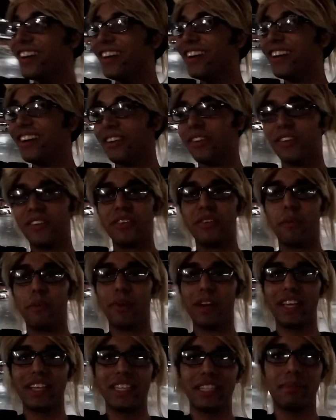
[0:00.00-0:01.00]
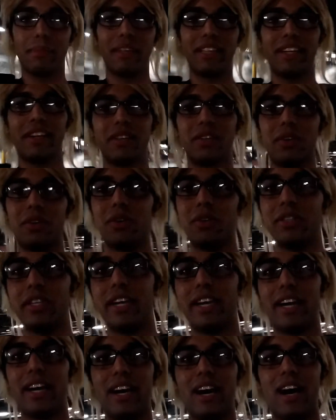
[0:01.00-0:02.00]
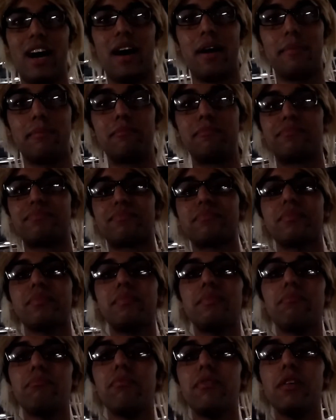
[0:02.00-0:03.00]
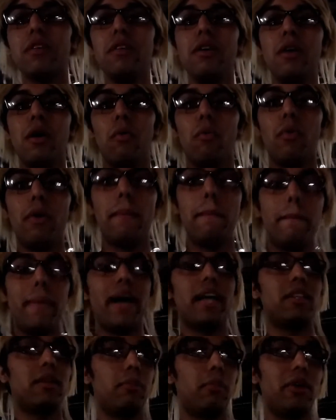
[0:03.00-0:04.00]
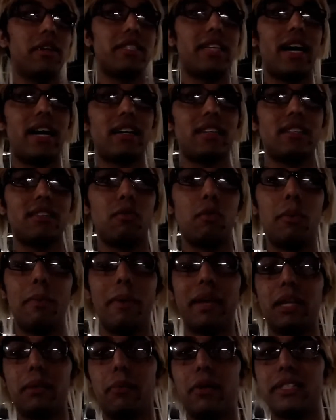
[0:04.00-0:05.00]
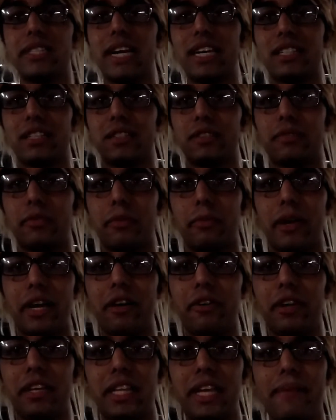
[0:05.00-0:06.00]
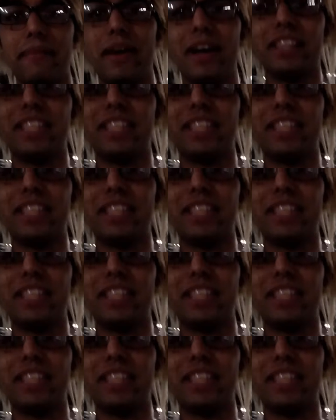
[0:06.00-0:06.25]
We, legit spent here the whole day. Um, we met the voice act. We met the voice actors from My Hero Academia.